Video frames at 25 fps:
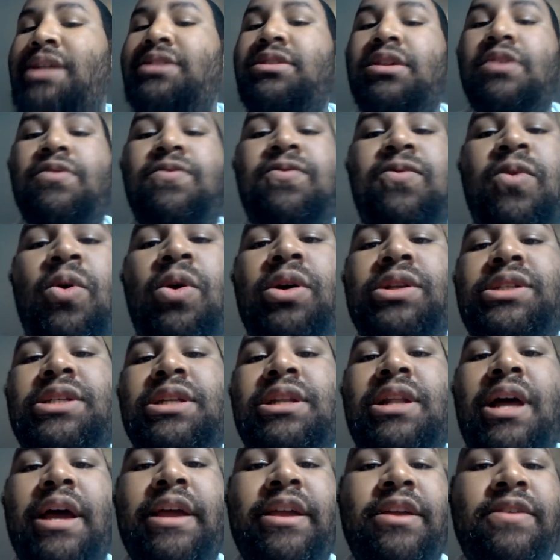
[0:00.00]
I say
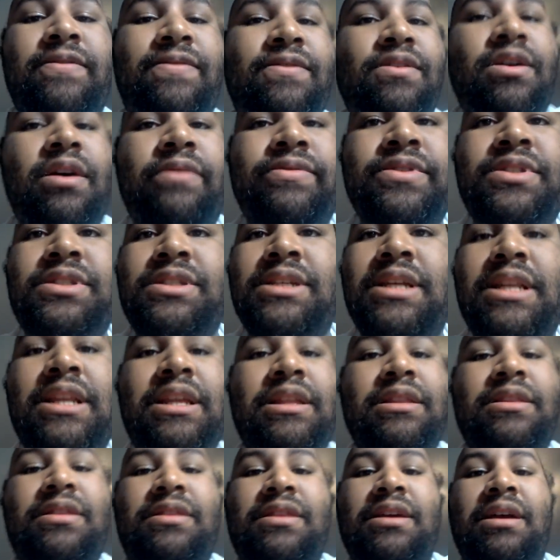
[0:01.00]
fortune, like, if you ever seen
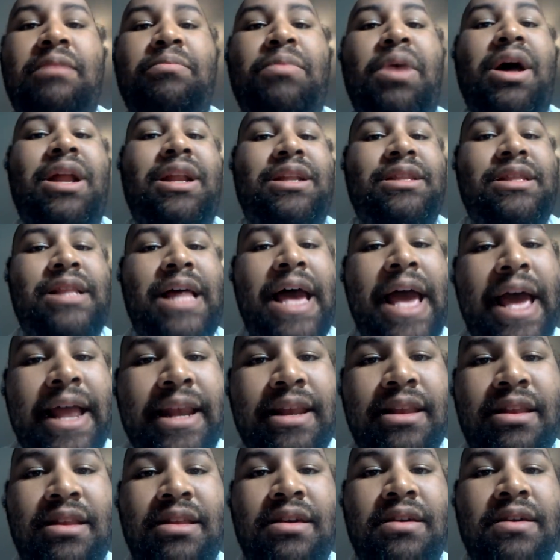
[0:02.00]
anything about
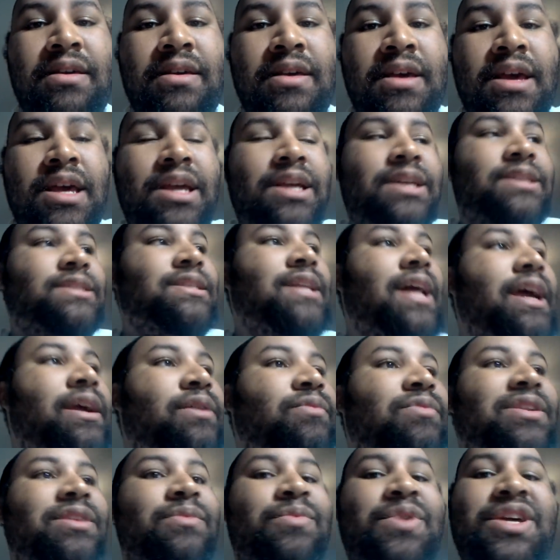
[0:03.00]
Aladdin, it's like
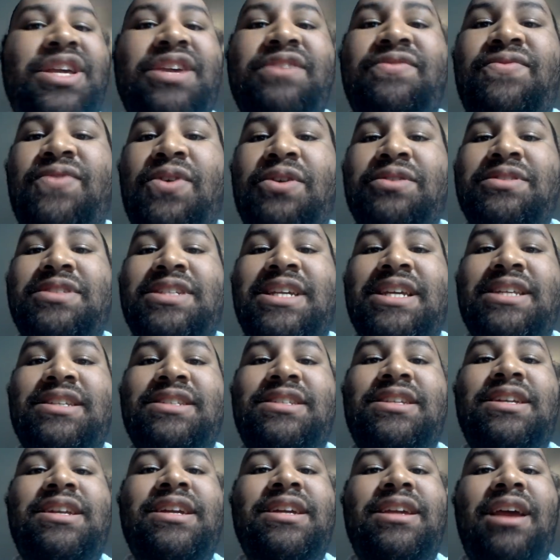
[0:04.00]
when he first get
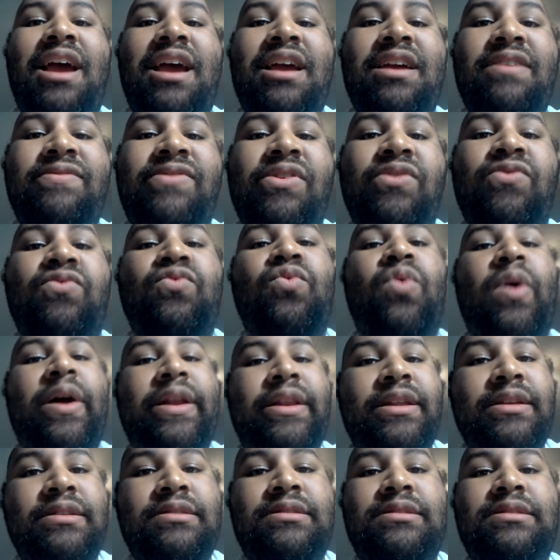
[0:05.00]
into the Cave of
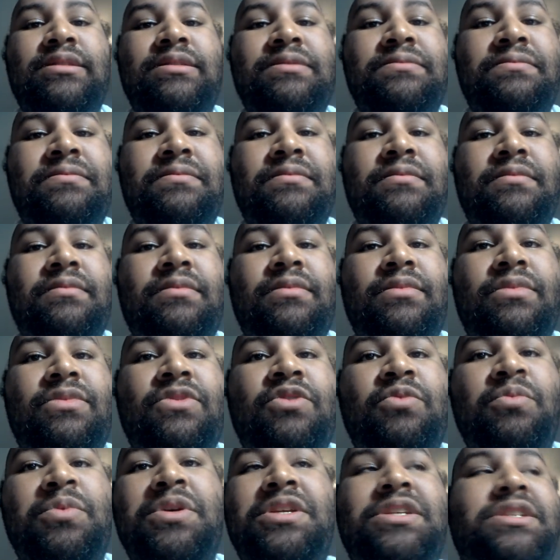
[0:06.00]
Wonders,
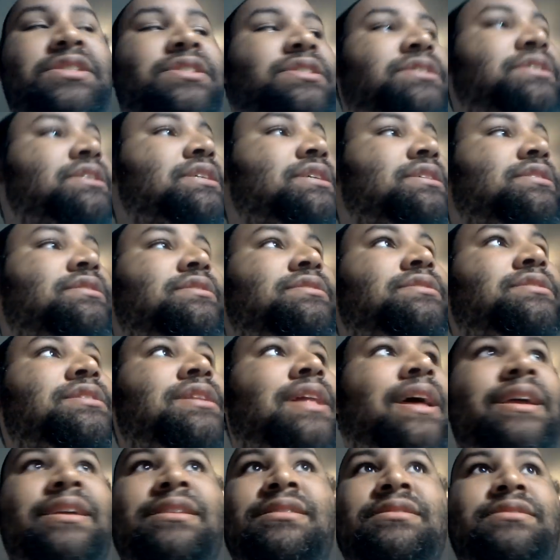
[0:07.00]
when he sees,
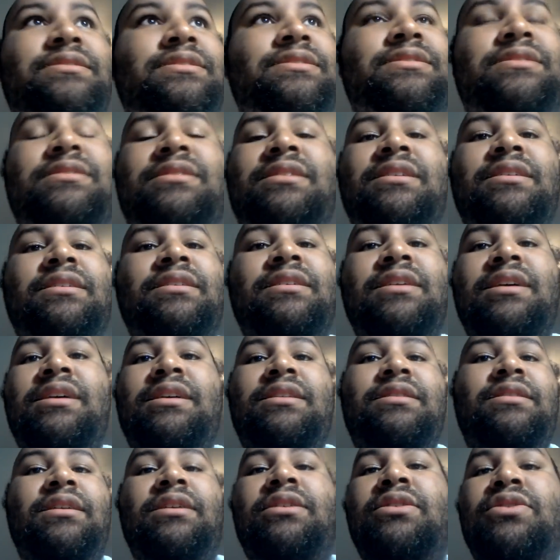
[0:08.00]
like, just
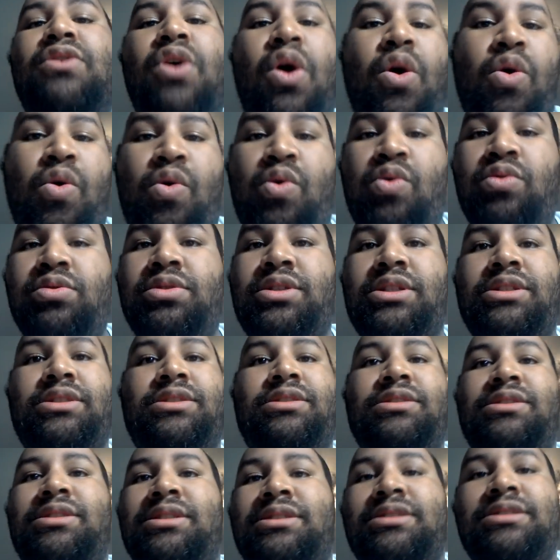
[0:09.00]
the gold,
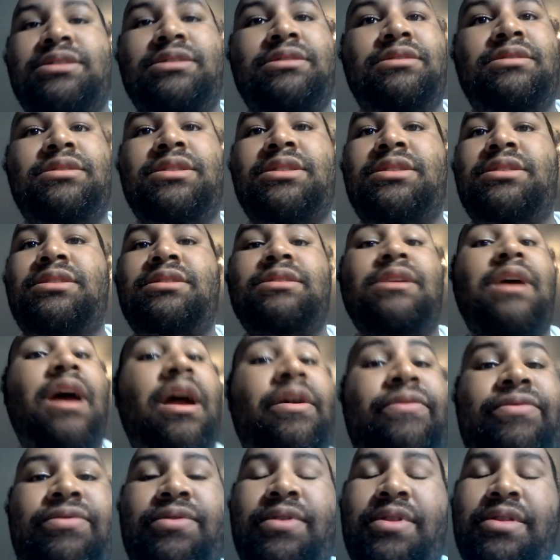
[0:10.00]
just
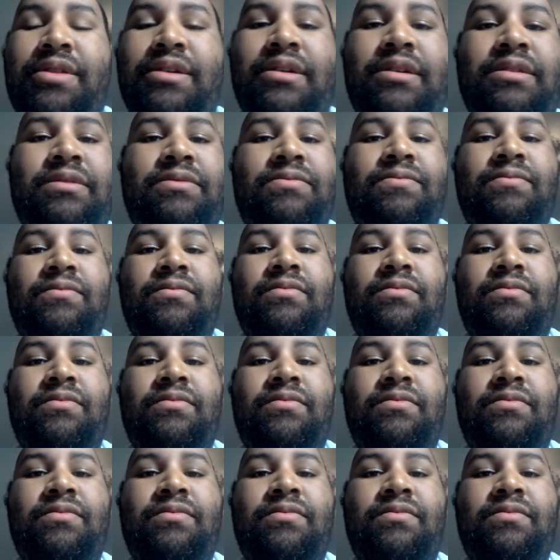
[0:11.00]
everything.